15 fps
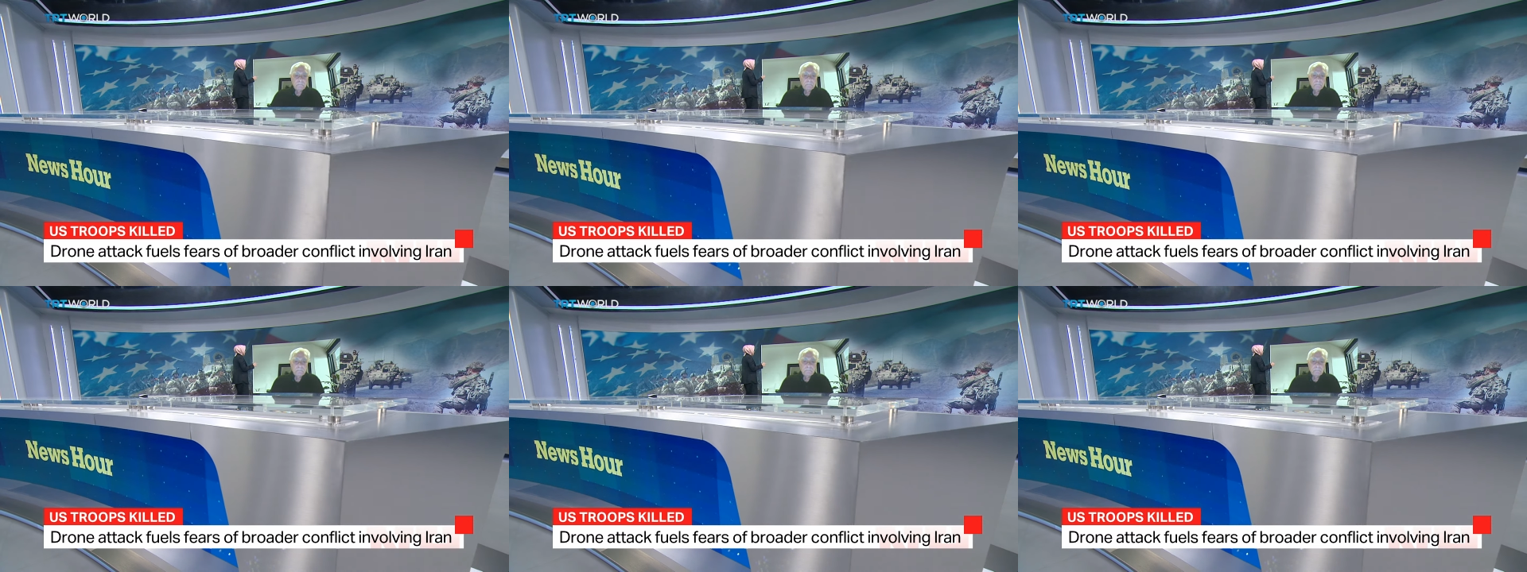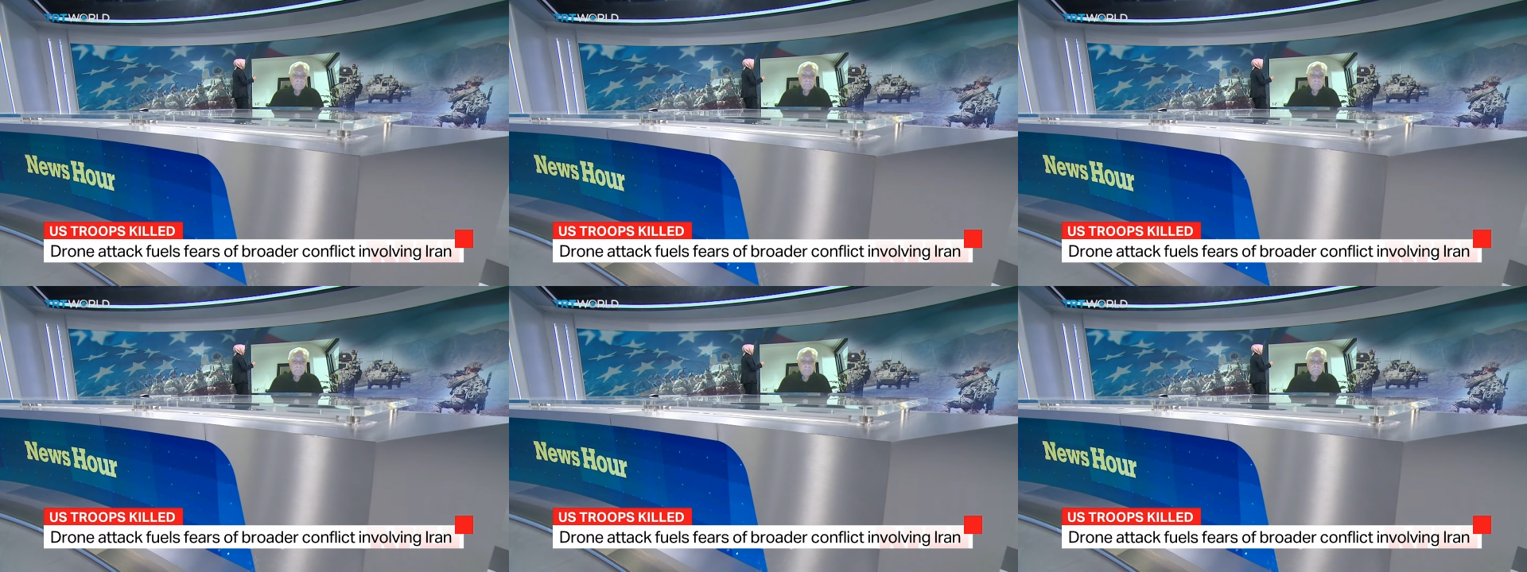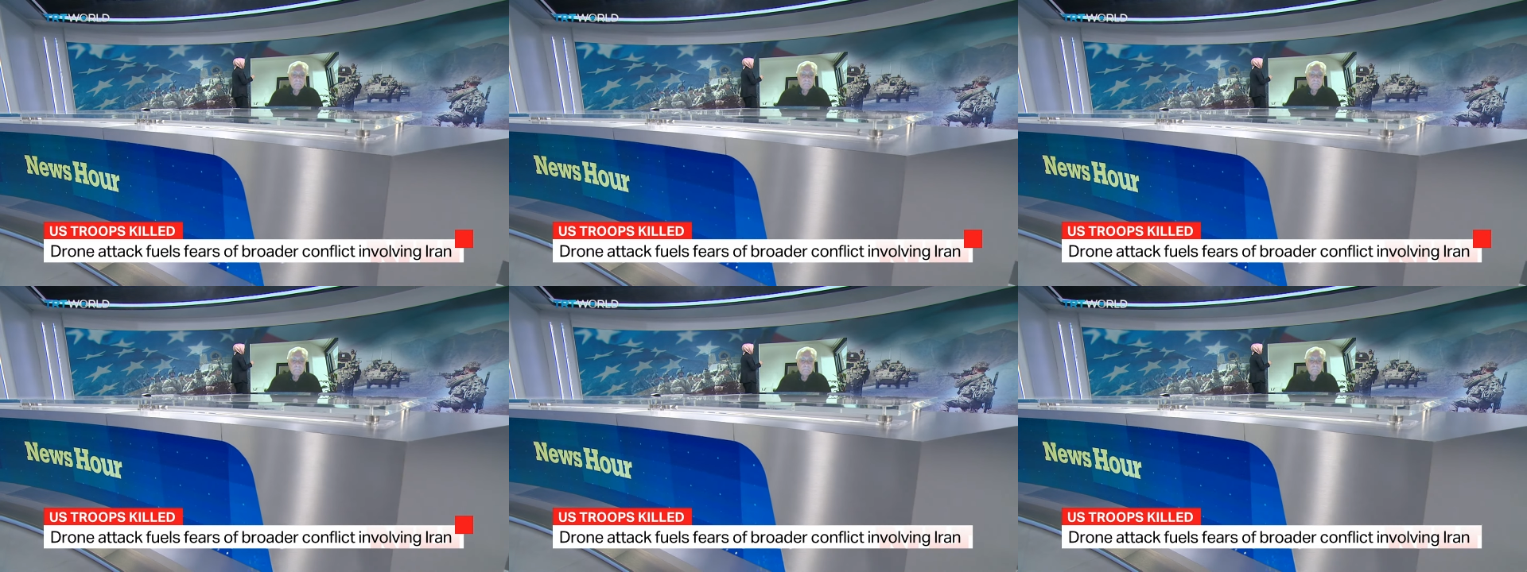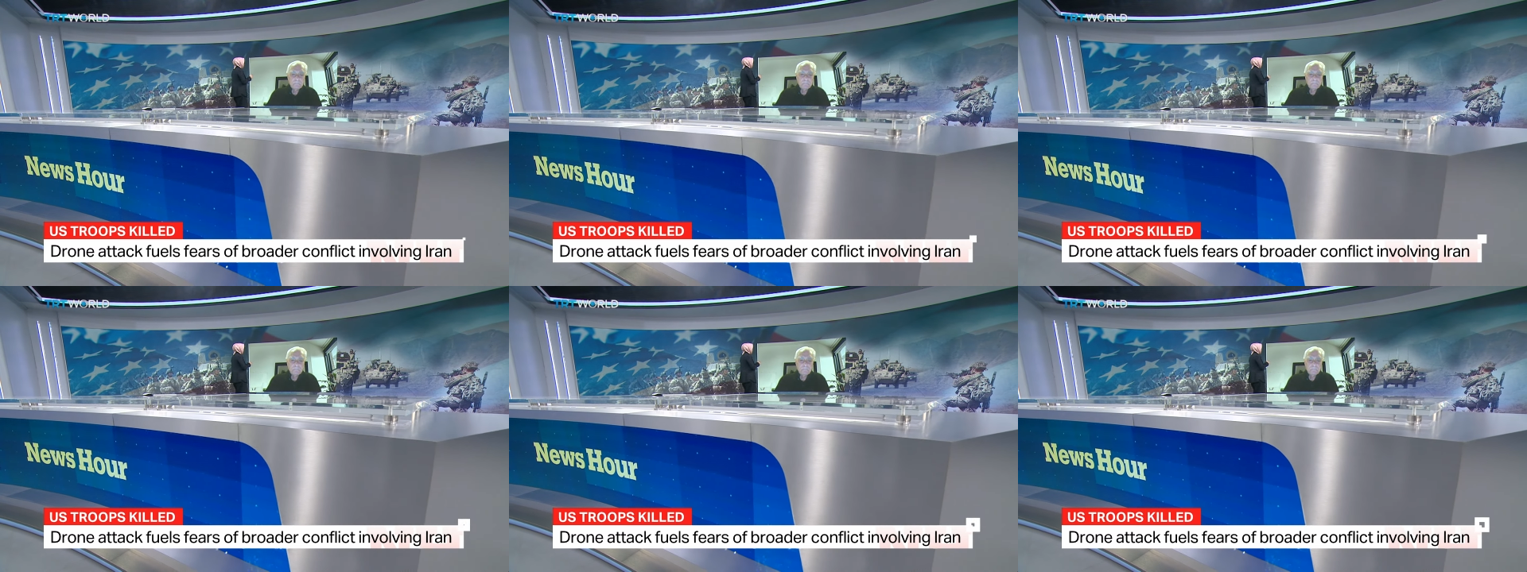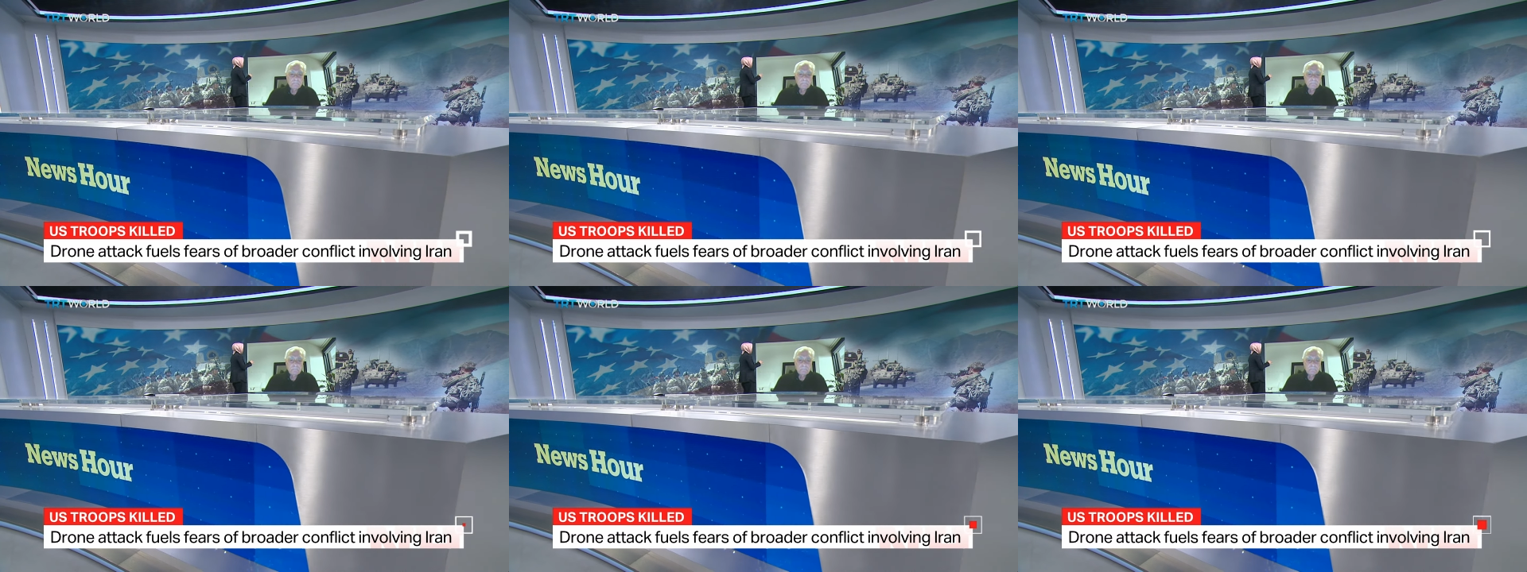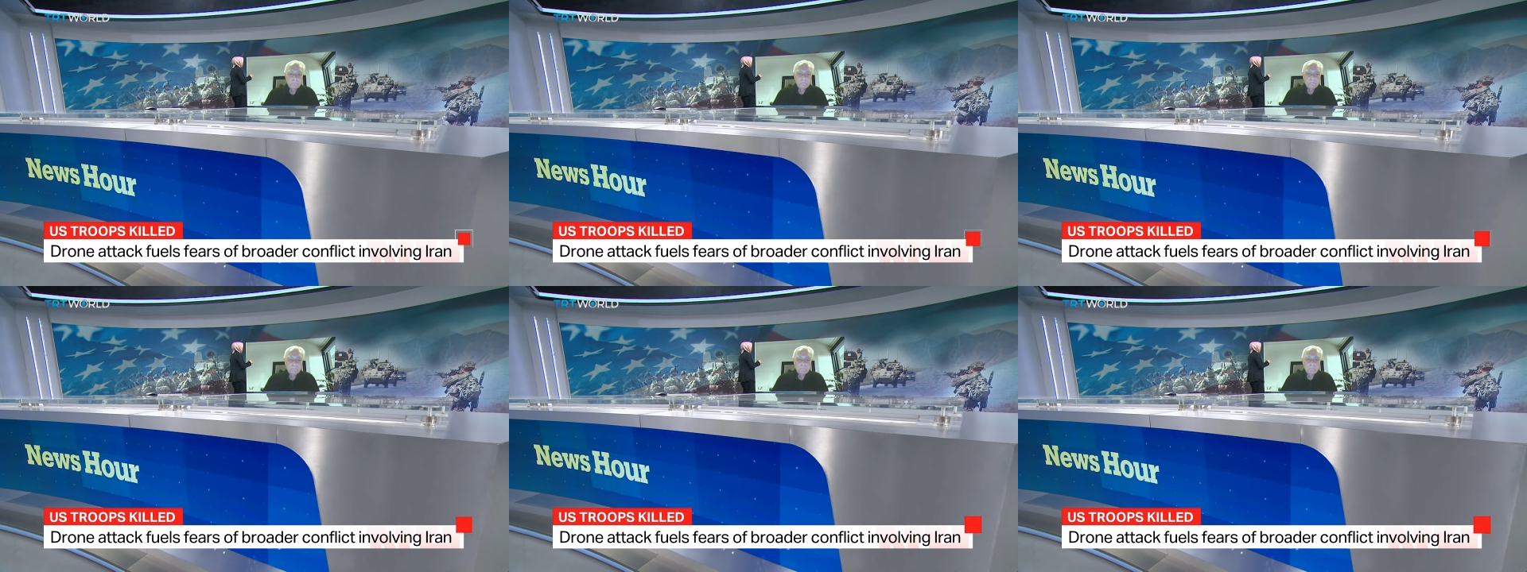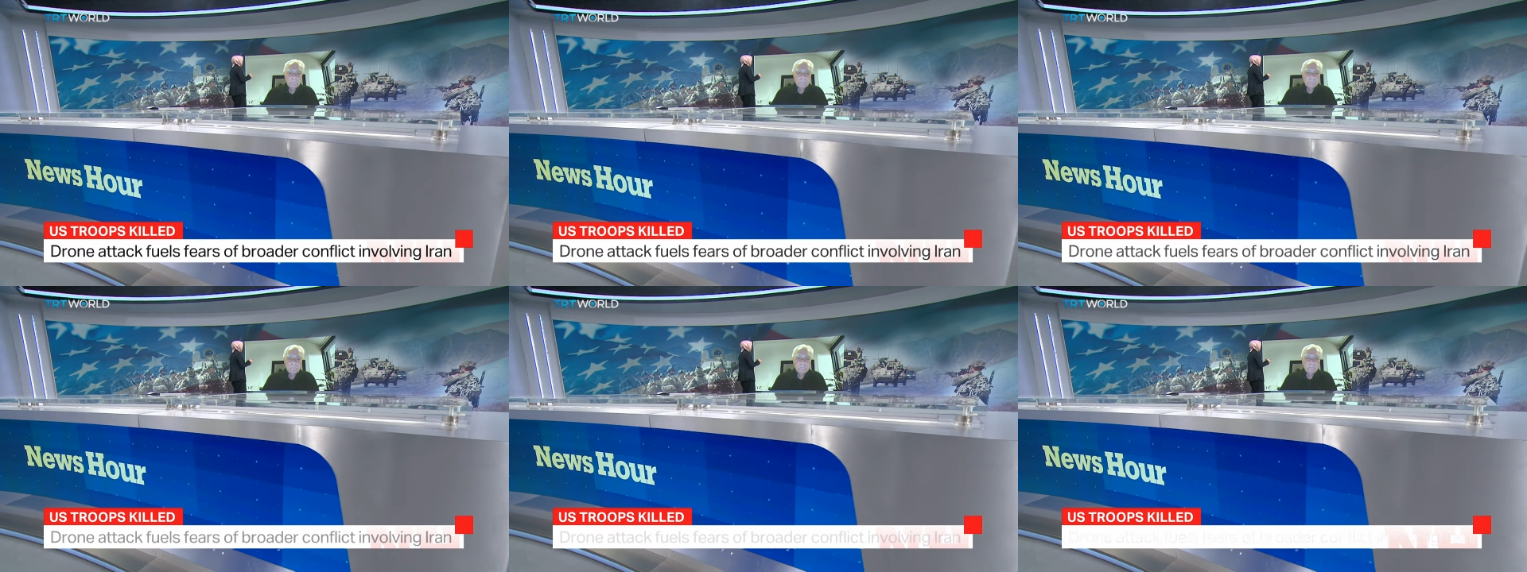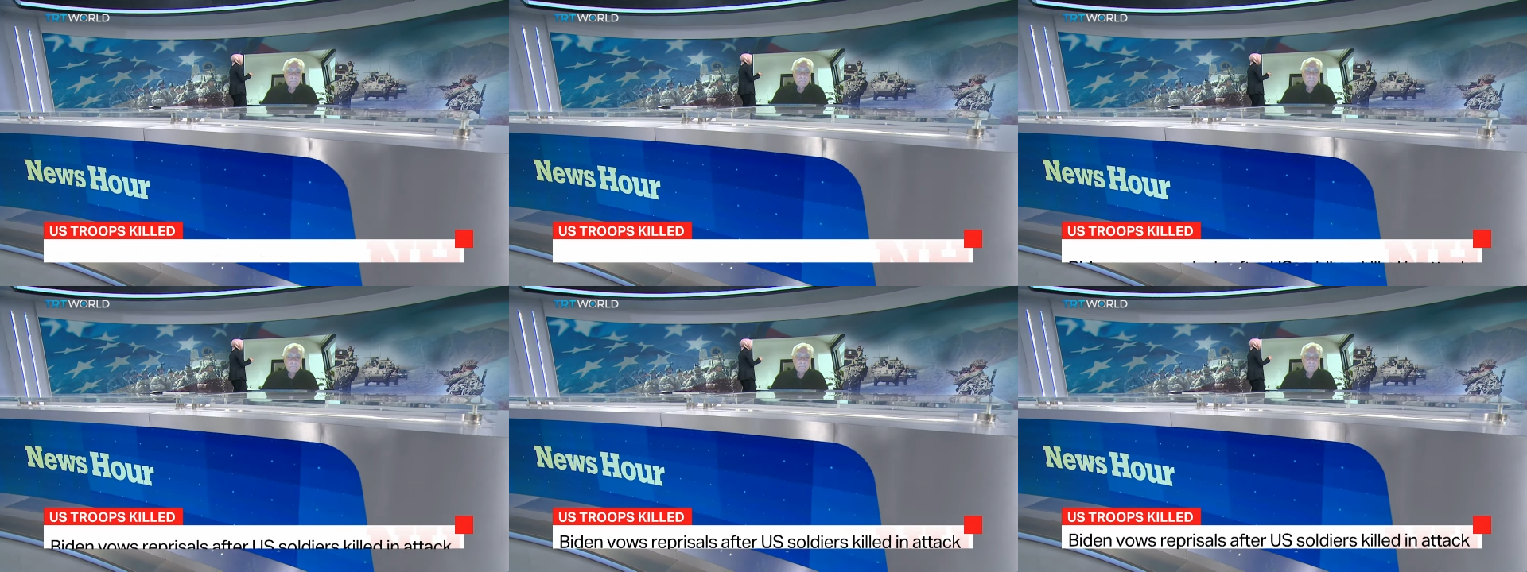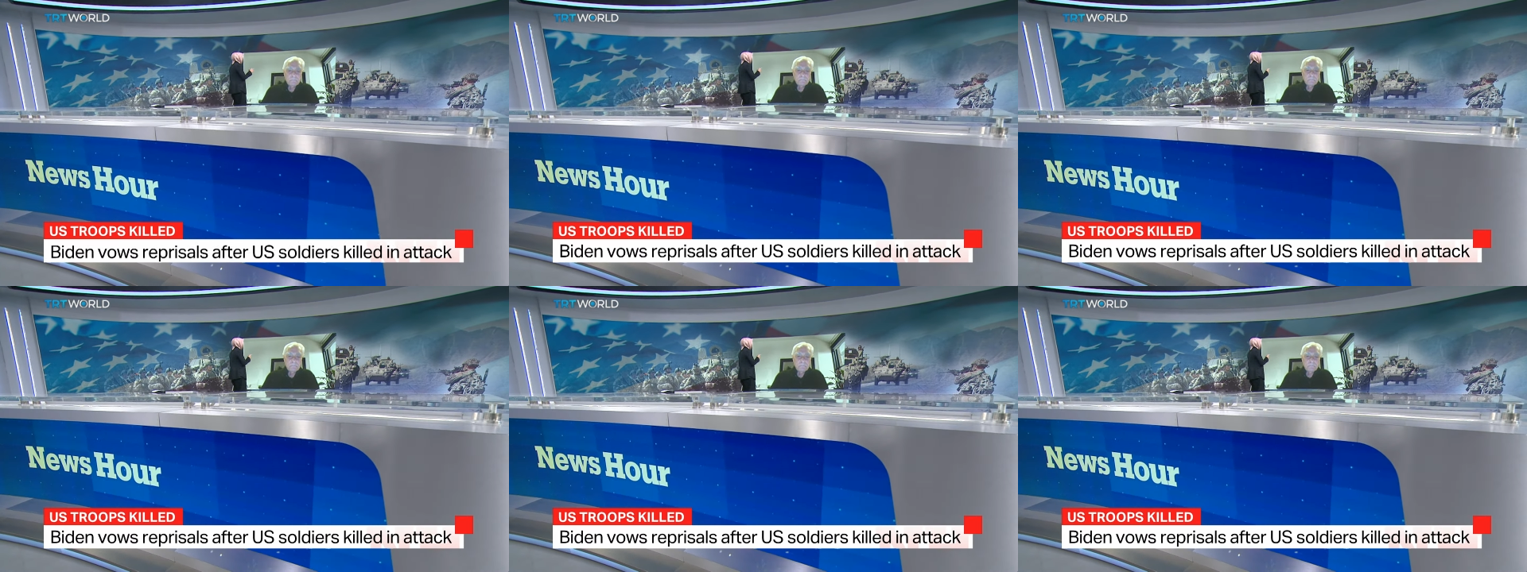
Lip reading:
No face is visible, so there are no lips to read.